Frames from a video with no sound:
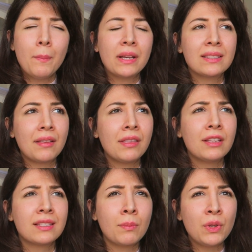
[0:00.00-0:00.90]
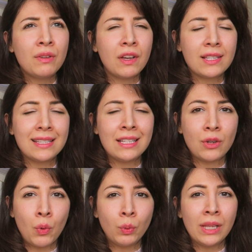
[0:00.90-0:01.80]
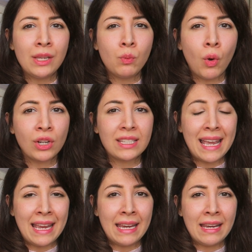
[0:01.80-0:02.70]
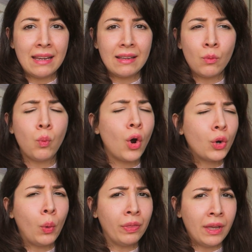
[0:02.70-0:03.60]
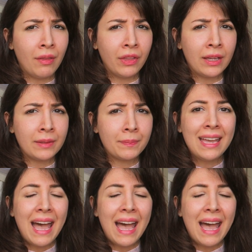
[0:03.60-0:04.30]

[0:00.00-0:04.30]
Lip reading: because I think some universities only want a one or the other.